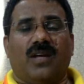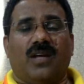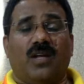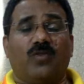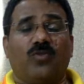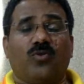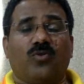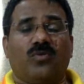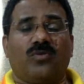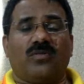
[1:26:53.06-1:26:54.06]
and
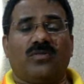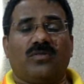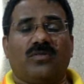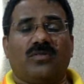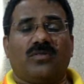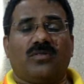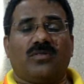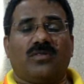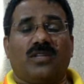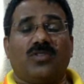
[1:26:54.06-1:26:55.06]
also
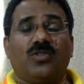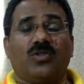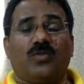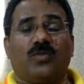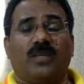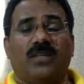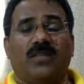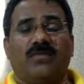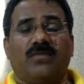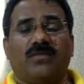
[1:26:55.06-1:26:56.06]
continue to
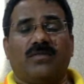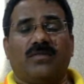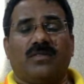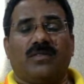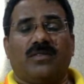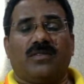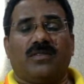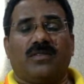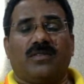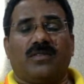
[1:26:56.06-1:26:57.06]
believe
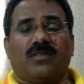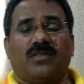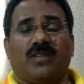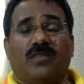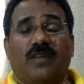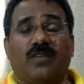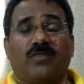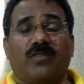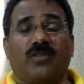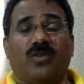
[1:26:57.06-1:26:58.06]
the effect
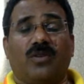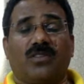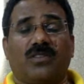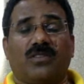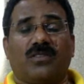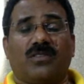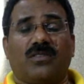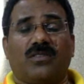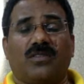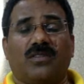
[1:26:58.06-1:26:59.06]
of the cross,
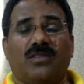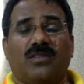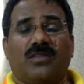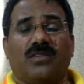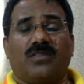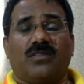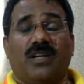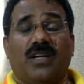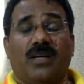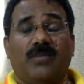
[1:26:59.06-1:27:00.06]

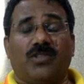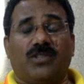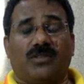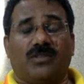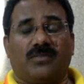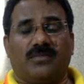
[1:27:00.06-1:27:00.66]
the redemption,